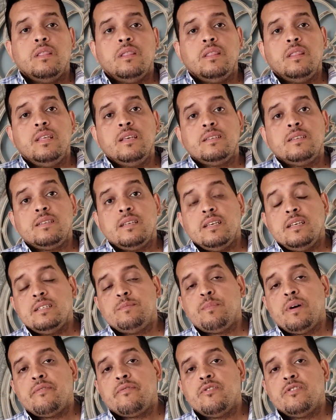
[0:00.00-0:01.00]
this is
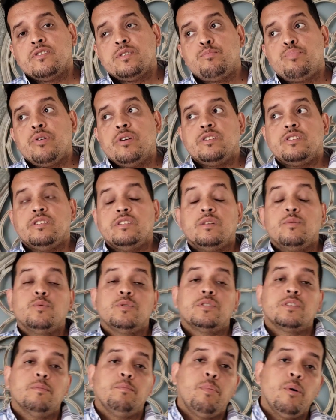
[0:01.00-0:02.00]
my first impression. It
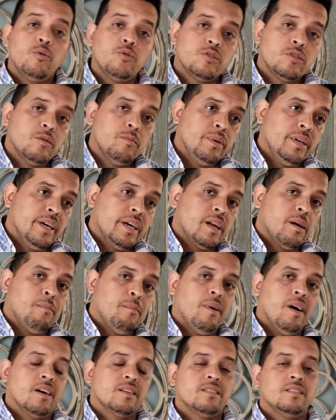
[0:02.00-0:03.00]
was supposed to be an
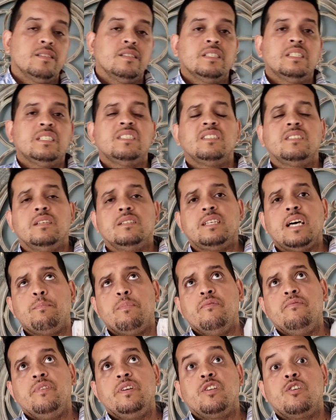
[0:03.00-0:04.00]
unboxing. This is the
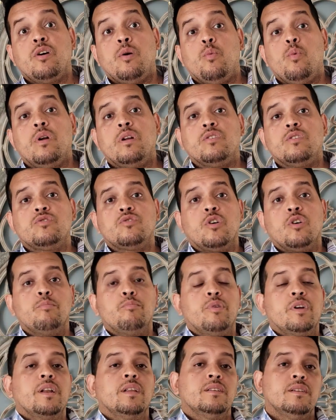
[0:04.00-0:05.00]
type of video I want to start
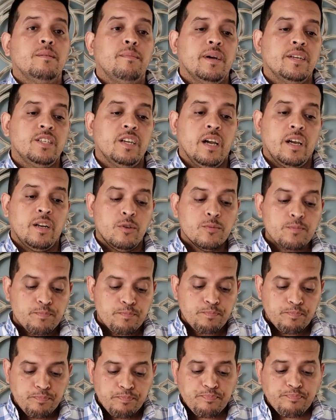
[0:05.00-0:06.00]
bringing to my channel,
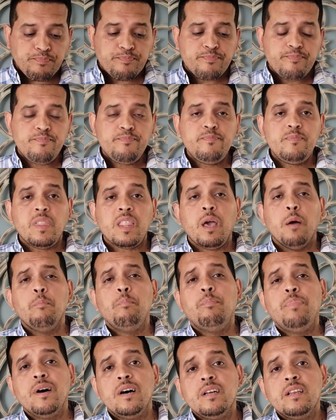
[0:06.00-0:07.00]

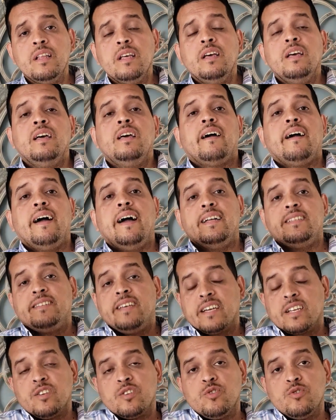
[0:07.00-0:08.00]
but I had
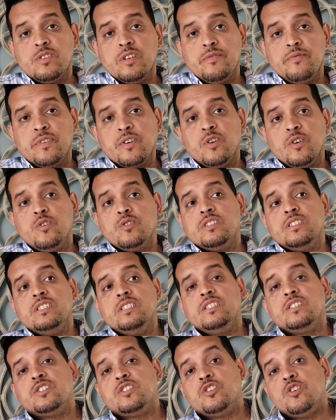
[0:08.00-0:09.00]
technical
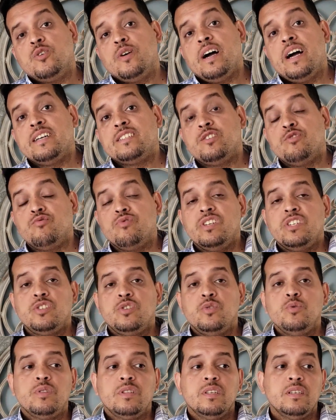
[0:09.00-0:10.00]
difficulties, so I had to
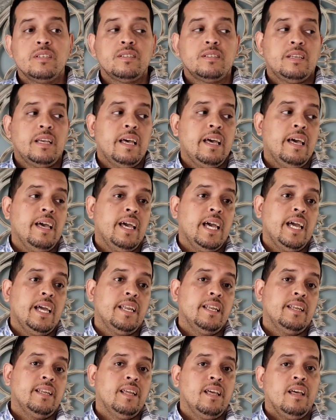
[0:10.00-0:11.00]
reshoot this
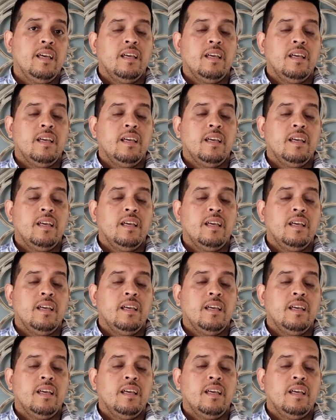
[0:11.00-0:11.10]
and